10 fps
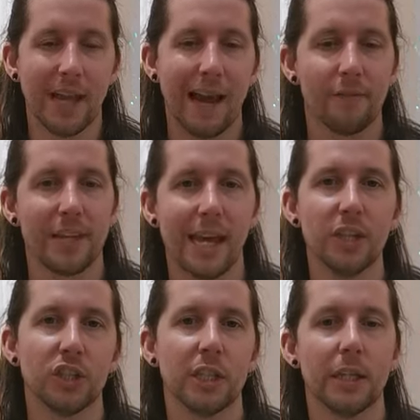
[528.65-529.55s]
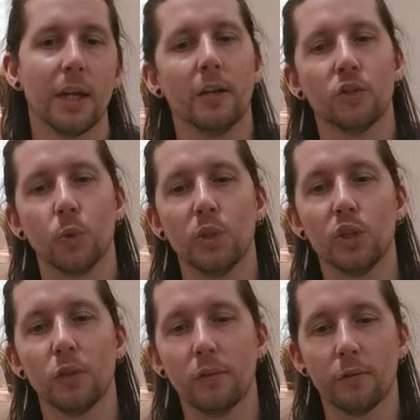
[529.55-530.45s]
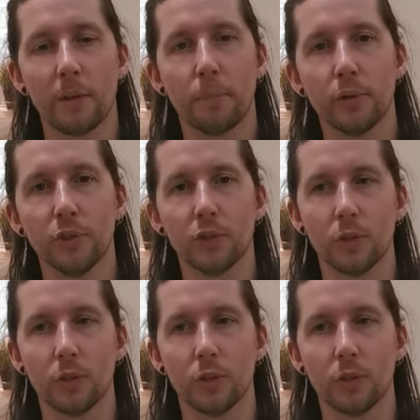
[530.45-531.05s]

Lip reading: they have the energy to intuitively push